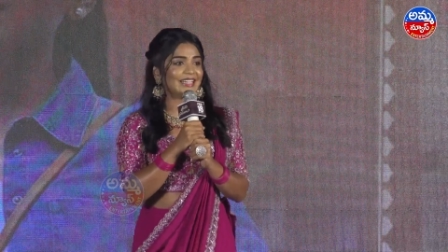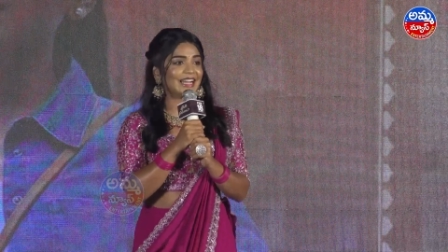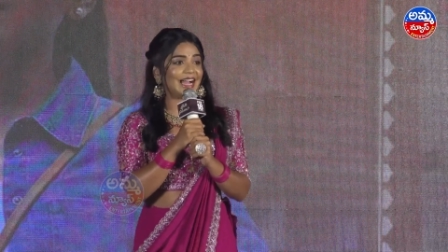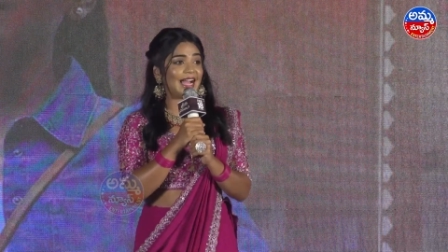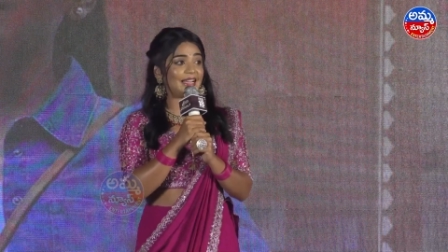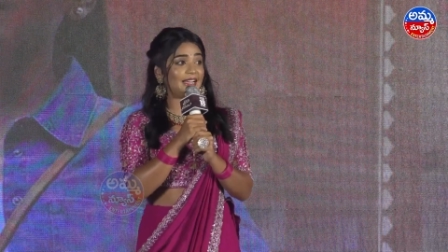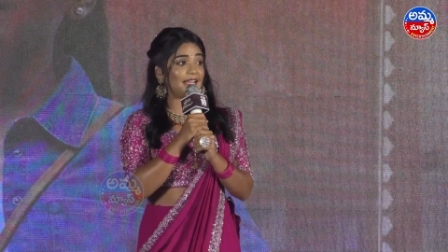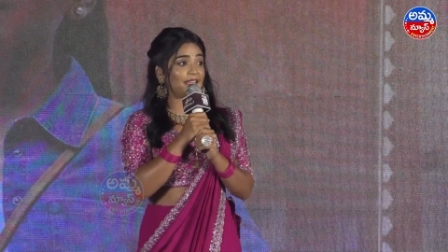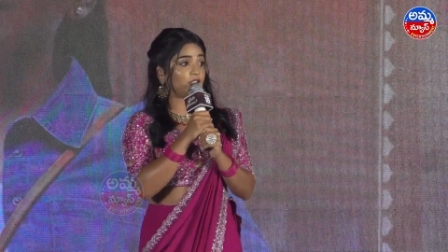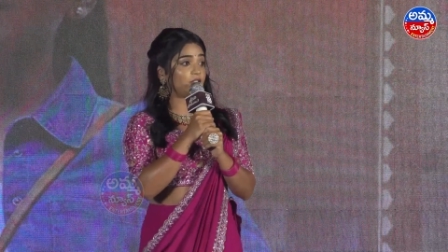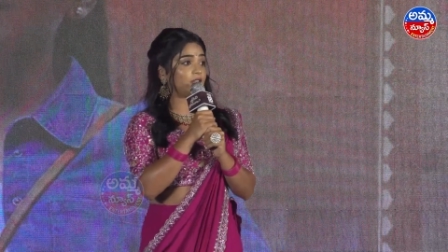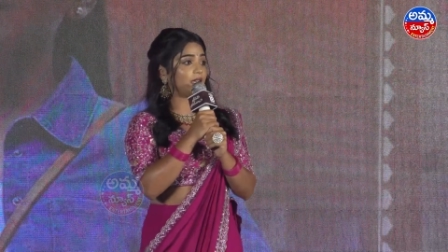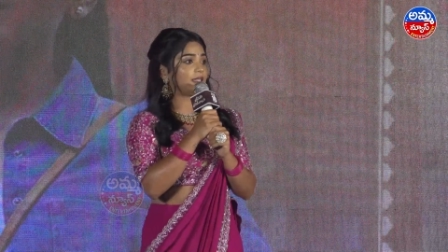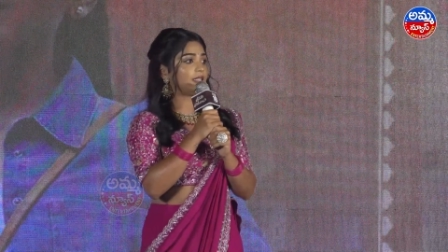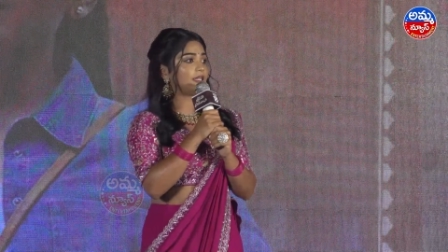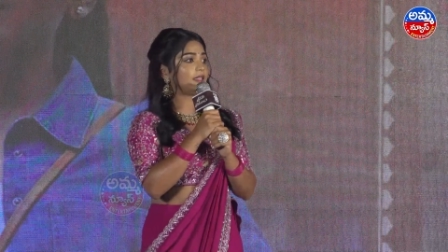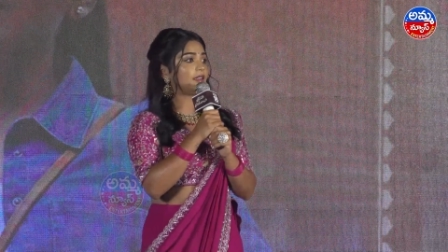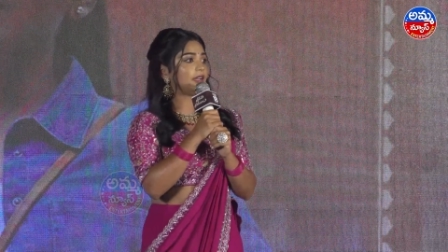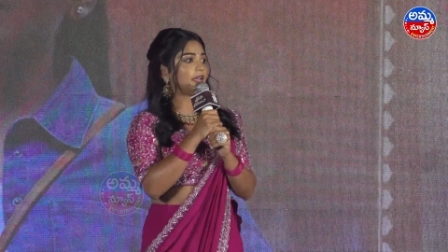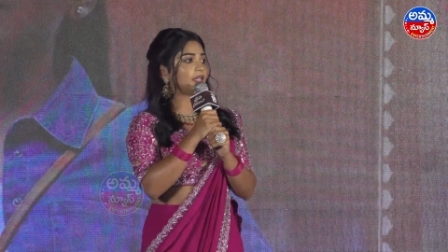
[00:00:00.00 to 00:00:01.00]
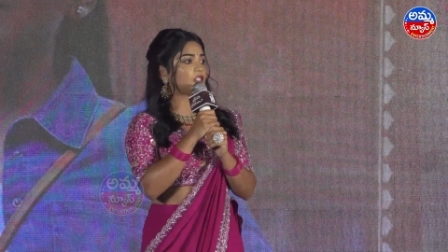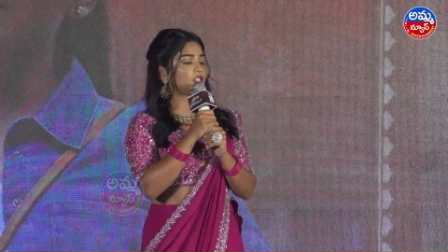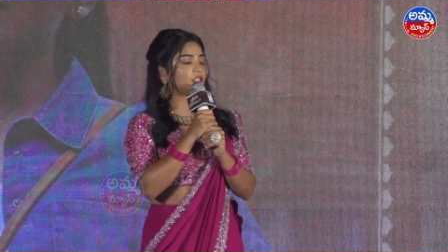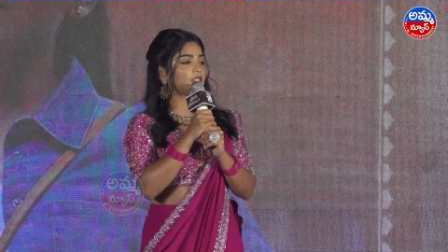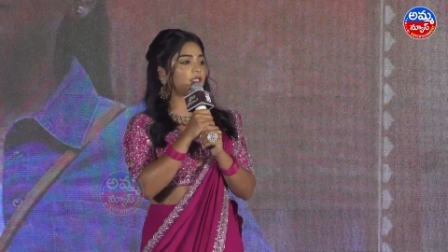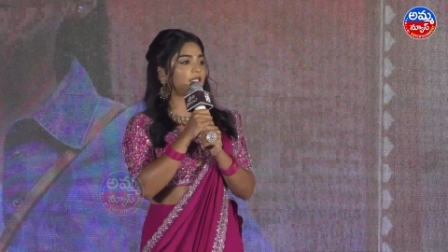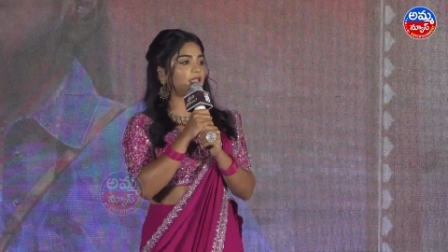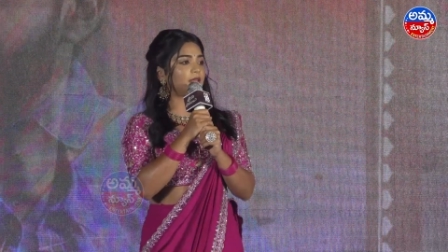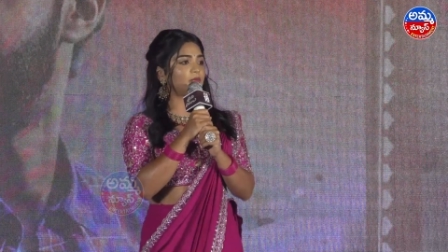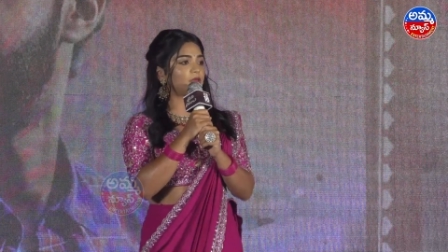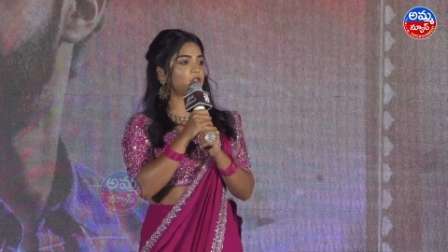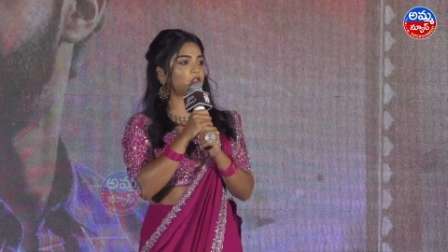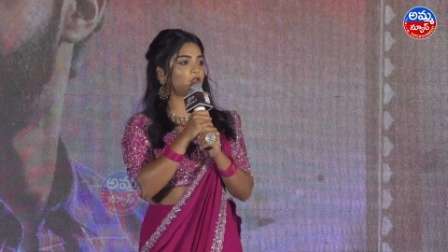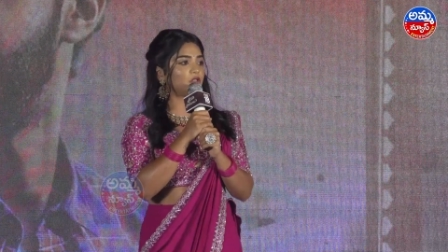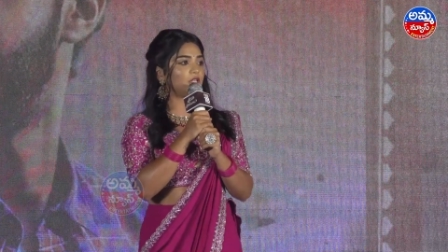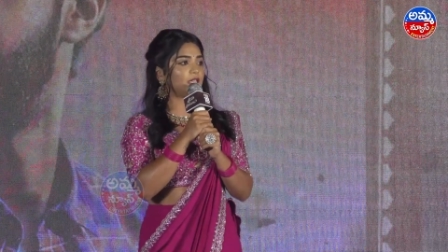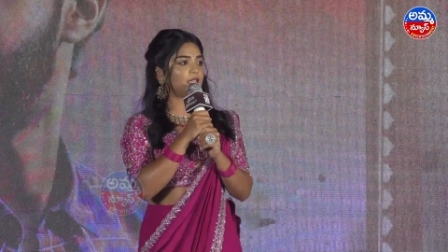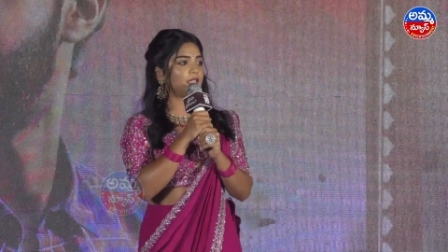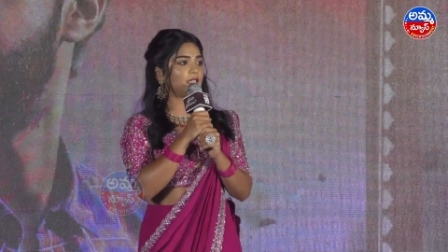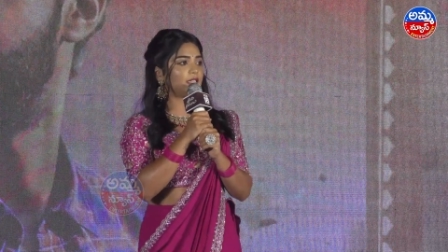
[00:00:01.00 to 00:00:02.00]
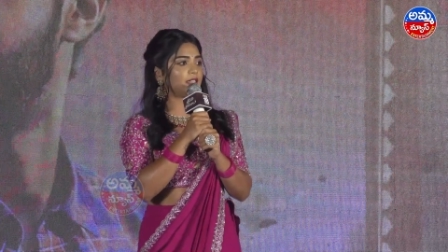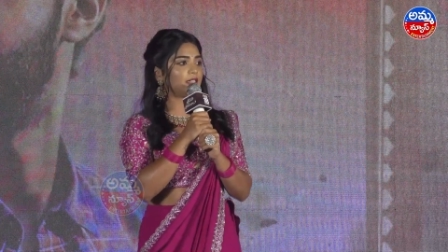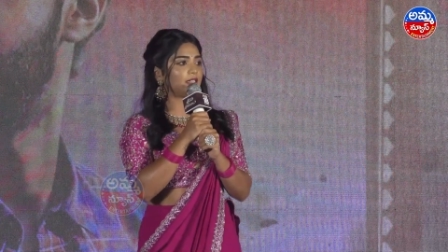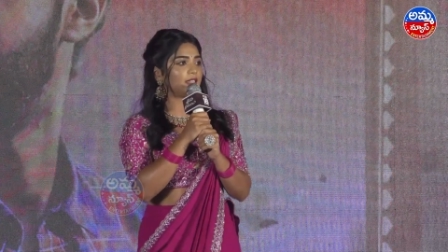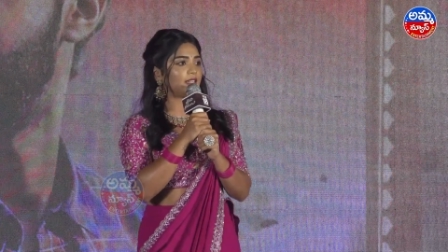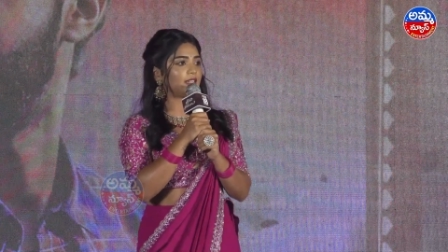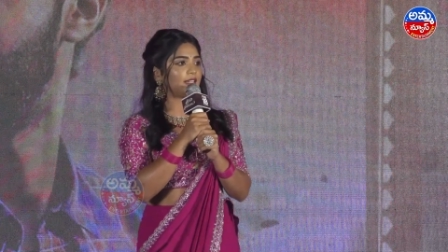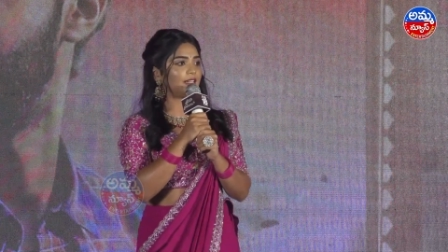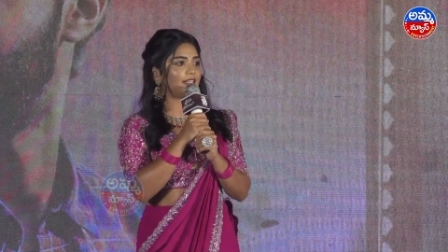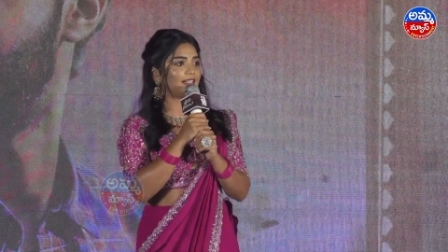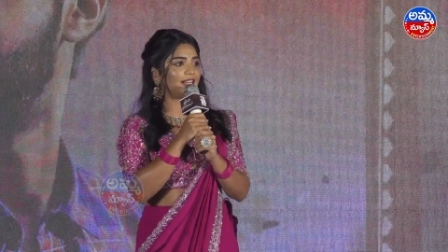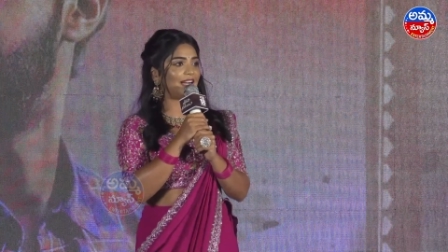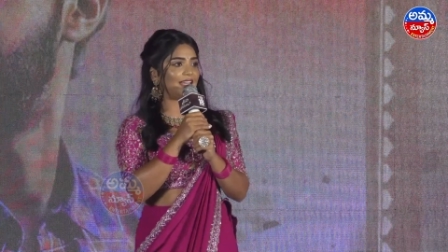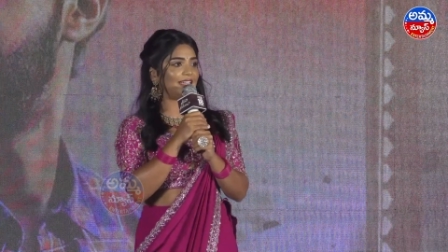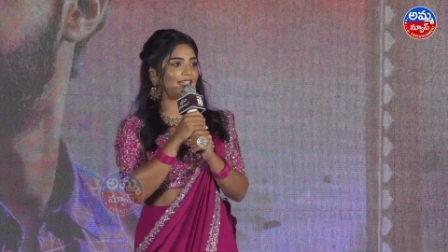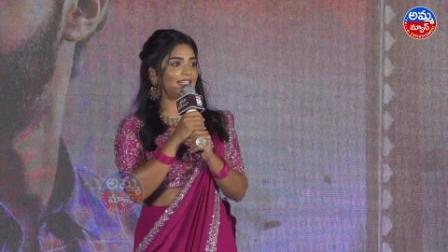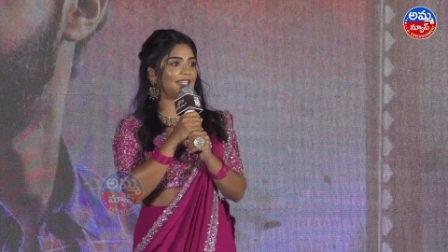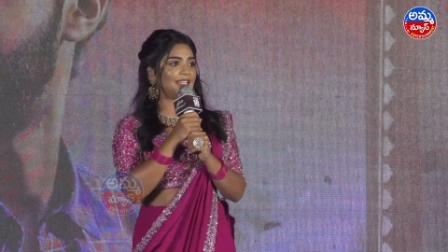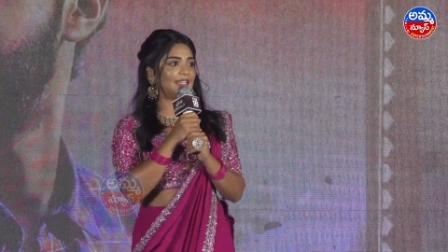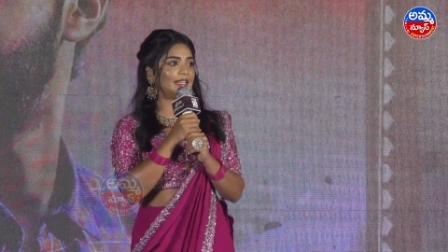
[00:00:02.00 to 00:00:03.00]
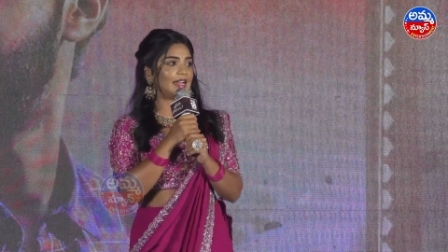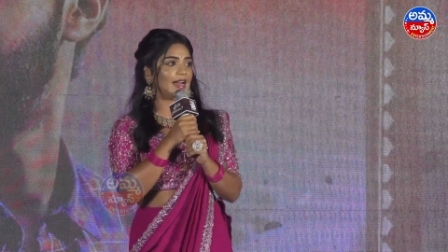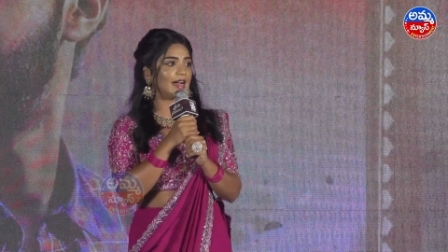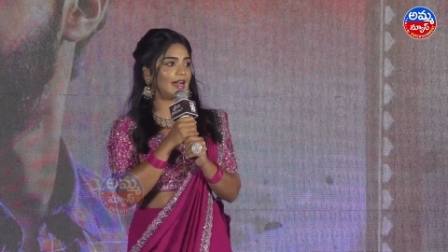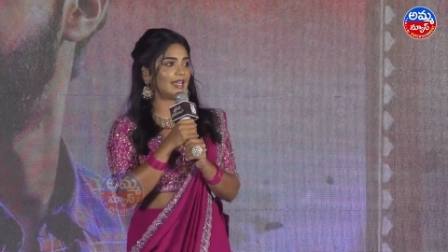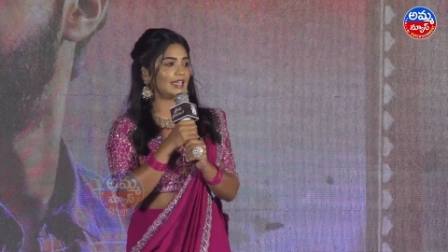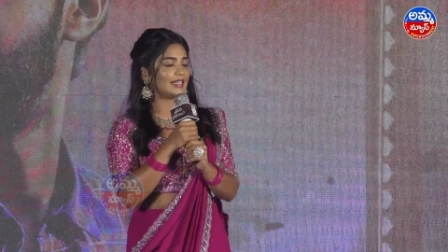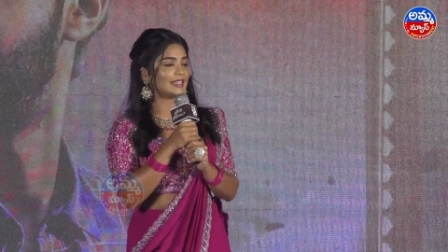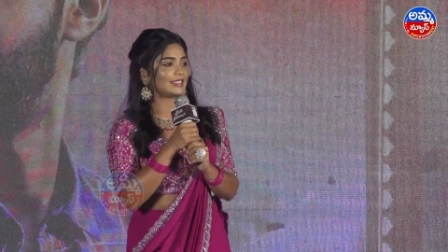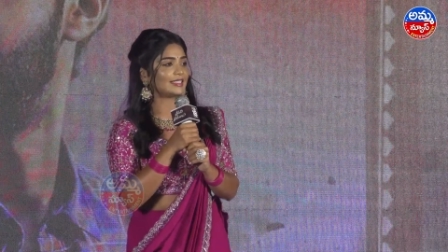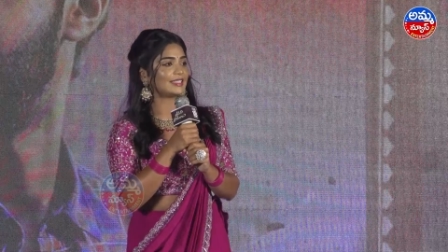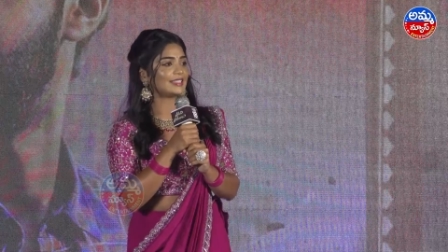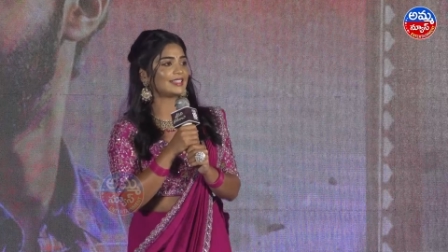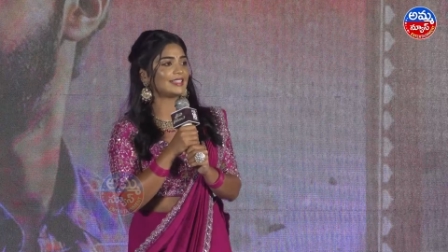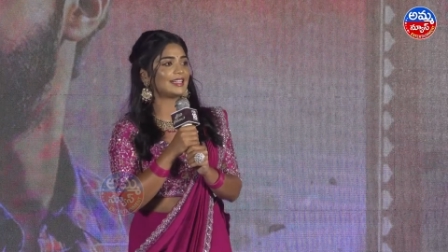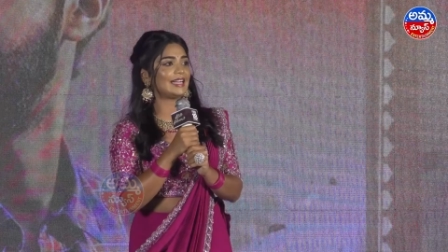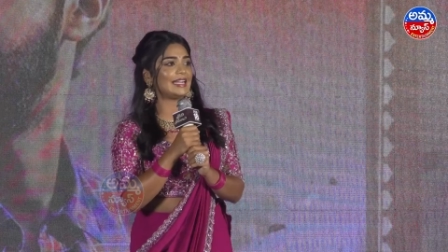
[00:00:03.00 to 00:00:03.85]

I'd like to thank the direction team, Sudhir, uh, Anil, Nayak.